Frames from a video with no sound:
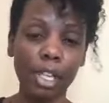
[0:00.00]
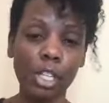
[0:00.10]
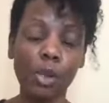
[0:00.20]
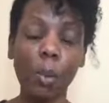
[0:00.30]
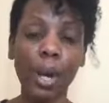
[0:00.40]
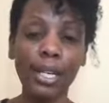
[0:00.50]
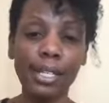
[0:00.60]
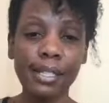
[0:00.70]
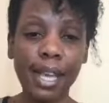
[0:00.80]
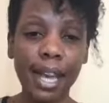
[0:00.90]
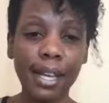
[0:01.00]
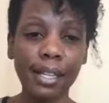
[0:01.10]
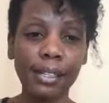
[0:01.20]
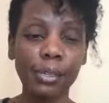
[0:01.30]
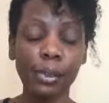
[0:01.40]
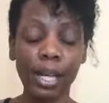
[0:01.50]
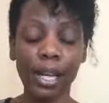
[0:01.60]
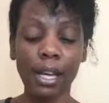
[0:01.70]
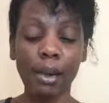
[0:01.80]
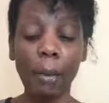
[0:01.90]
So what he said to
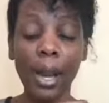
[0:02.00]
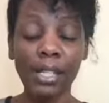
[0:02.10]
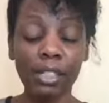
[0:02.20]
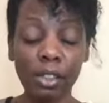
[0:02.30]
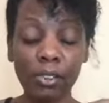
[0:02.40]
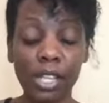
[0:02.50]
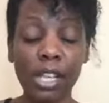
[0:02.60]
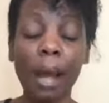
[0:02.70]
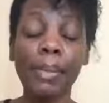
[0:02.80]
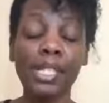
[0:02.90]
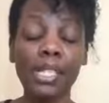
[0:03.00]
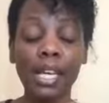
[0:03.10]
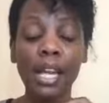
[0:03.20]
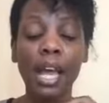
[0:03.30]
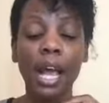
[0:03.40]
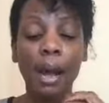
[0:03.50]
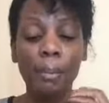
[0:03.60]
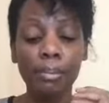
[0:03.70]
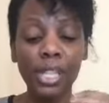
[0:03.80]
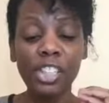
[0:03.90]
the commanders of his army said,
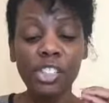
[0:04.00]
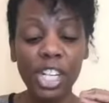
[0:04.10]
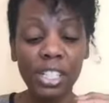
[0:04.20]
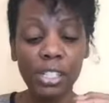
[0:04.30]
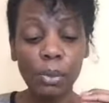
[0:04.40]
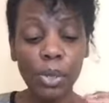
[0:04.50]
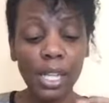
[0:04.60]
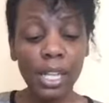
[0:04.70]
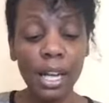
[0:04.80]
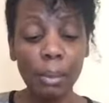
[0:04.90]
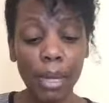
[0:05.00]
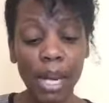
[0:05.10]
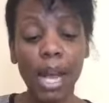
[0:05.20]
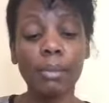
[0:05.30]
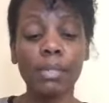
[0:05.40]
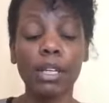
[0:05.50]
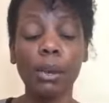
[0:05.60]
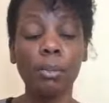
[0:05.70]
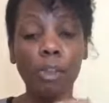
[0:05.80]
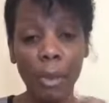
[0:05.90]
"Be gentle with the young man
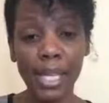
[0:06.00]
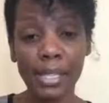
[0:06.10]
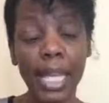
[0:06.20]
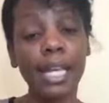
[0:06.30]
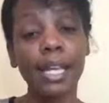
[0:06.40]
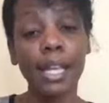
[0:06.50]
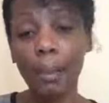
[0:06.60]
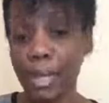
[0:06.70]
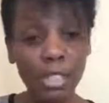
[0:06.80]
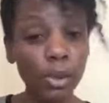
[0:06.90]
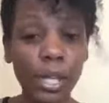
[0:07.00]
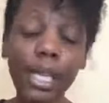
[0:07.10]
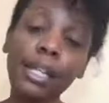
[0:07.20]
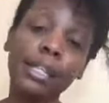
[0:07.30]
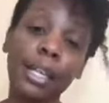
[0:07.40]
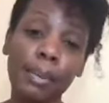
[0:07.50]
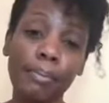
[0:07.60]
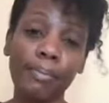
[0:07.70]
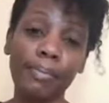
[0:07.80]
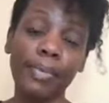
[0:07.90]
Absalom for my sake. That means don't kill
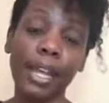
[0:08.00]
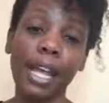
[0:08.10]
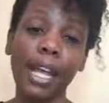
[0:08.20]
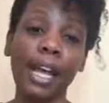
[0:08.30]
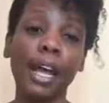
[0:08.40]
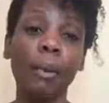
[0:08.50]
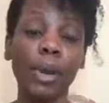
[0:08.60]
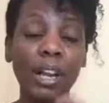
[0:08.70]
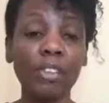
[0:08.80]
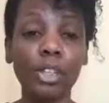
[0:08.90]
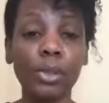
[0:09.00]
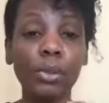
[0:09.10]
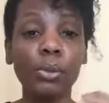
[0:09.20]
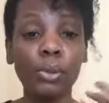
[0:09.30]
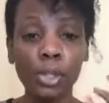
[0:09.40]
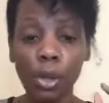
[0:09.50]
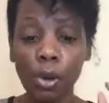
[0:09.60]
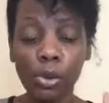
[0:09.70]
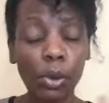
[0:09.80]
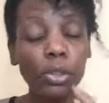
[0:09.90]
him whatever you do you
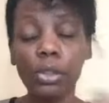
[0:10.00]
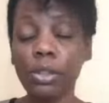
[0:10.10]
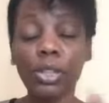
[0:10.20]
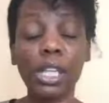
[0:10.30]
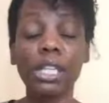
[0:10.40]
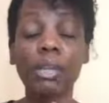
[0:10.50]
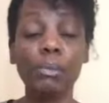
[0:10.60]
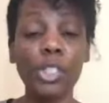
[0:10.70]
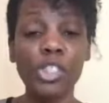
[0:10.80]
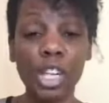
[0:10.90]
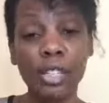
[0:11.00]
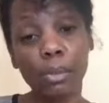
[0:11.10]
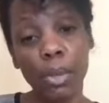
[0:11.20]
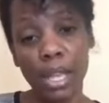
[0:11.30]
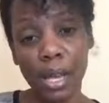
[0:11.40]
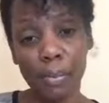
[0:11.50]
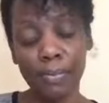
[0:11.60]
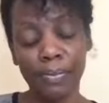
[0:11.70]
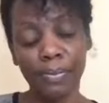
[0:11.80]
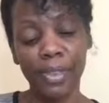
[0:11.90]
know don't don't don't kill him be gentle with him